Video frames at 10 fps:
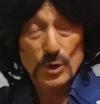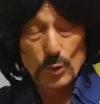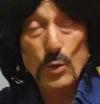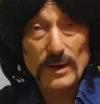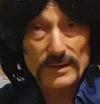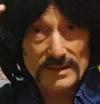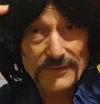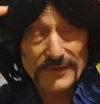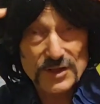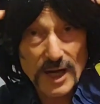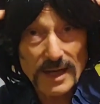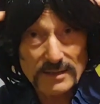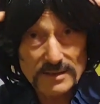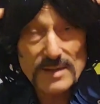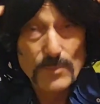who are
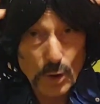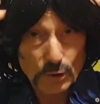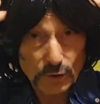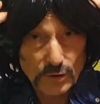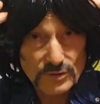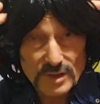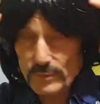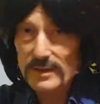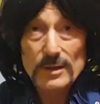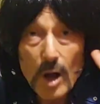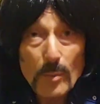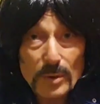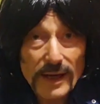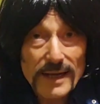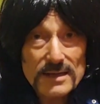deficienti, morons with no
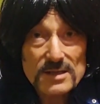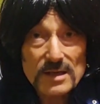brains,